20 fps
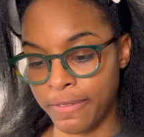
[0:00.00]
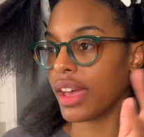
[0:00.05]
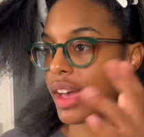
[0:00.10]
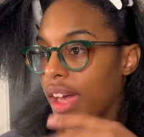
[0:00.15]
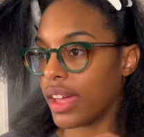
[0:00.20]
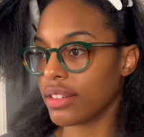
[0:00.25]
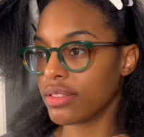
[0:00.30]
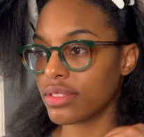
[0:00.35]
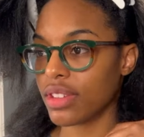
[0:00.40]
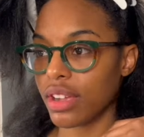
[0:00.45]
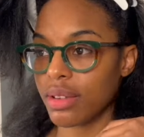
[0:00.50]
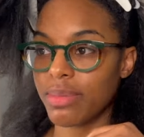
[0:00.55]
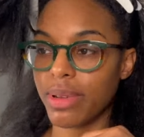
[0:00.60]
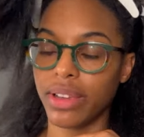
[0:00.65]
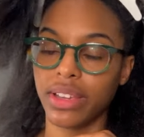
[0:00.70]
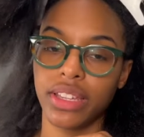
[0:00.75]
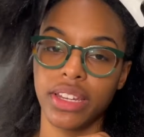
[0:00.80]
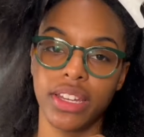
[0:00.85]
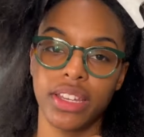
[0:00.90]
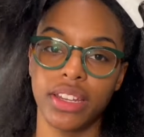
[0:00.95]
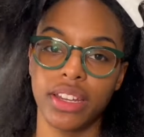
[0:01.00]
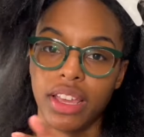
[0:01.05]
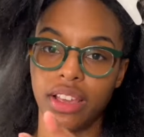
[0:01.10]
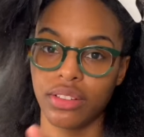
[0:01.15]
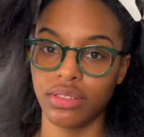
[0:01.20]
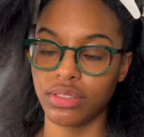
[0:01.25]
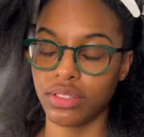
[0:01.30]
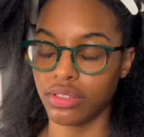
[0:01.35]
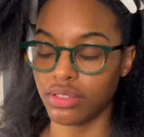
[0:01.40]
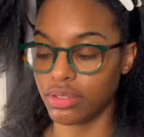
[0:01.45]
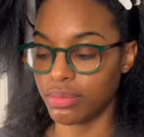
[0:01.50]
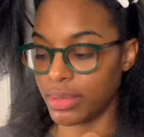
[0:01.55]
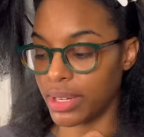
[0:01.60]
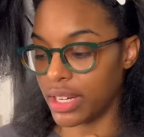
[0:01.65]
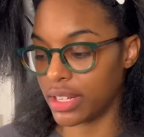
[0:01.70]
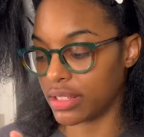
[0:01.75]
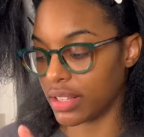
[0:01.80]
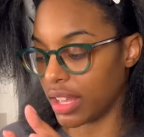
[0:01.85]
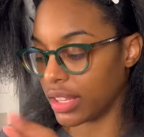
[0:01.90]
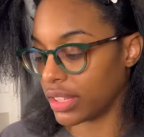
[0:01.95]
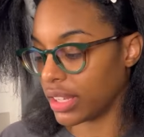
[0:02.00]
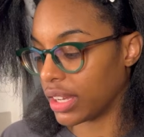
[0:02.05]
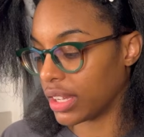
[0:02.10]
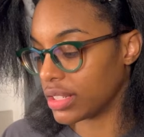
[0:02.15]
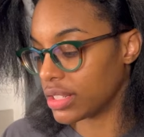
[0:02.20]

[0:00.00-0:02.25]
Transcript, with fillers: I don't talk about any of that on social media, so I think I